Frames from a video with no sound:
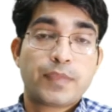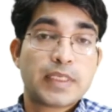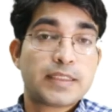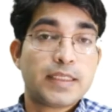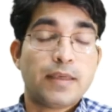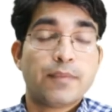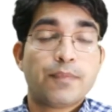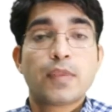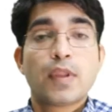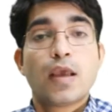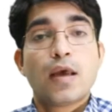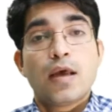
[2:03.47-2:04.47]
See,
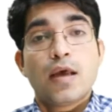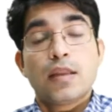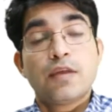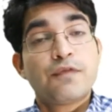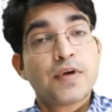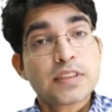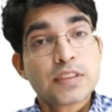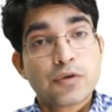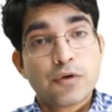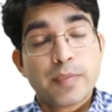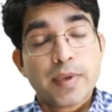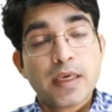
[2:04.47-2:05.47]
the first
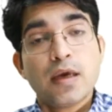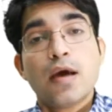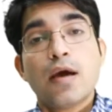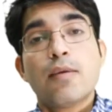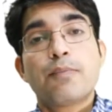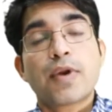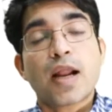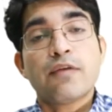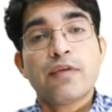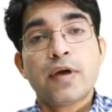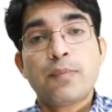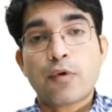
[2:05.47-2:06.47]
could be
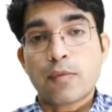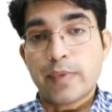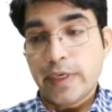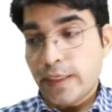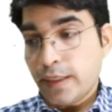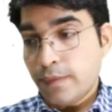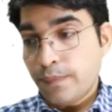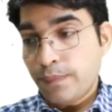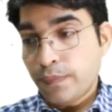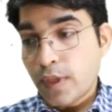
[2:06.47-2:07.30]
private property.